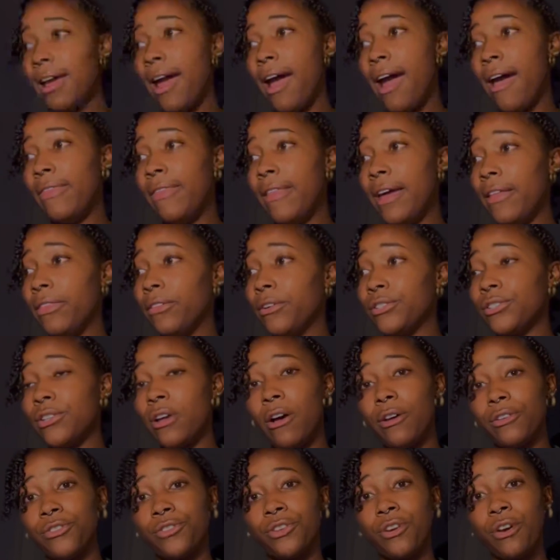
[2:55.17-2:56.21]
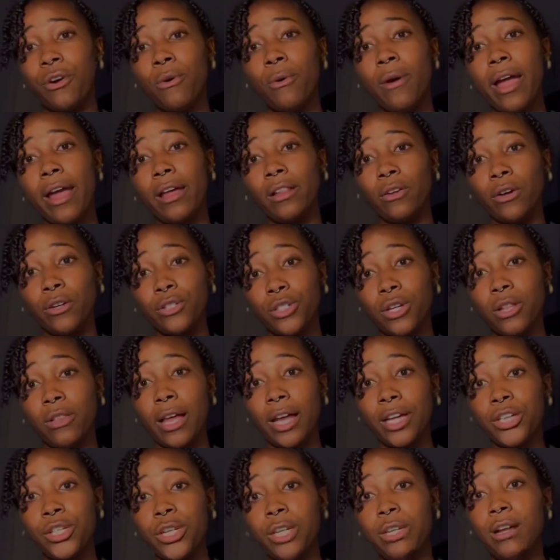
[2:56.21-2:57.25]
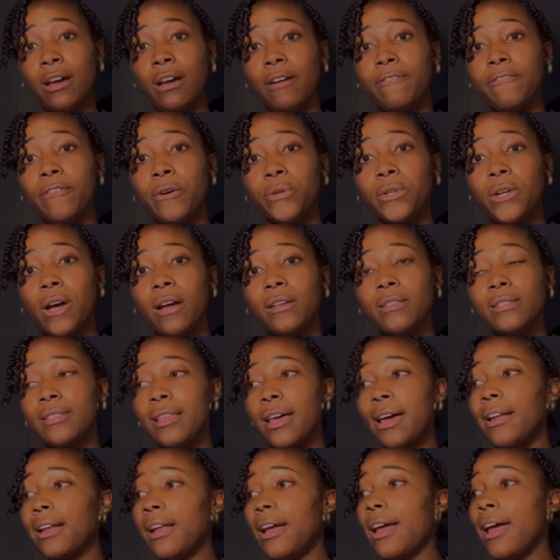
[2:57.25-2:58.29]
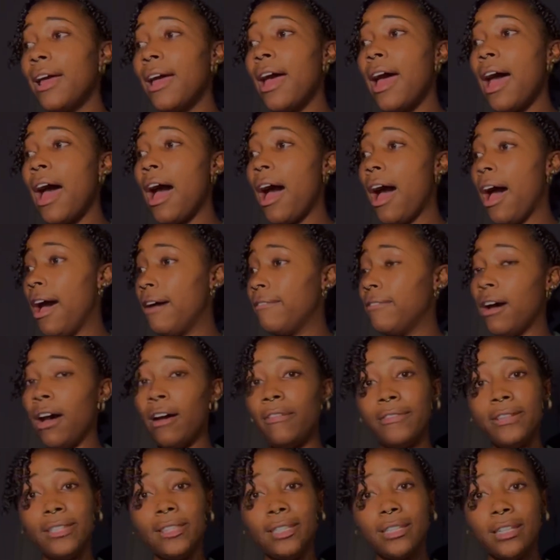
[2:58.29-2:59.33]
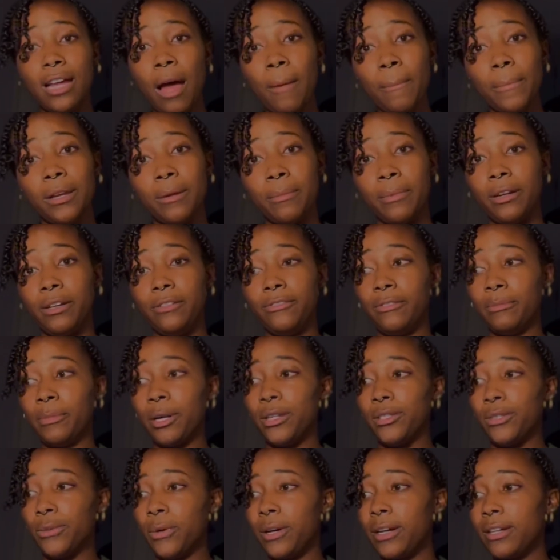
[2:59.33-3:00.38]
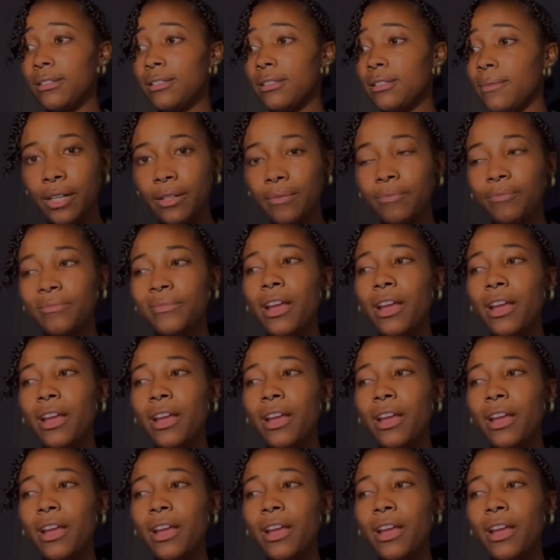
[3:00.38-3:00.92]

And then there's also a large collection of photons that have obviously not been emitted from our source.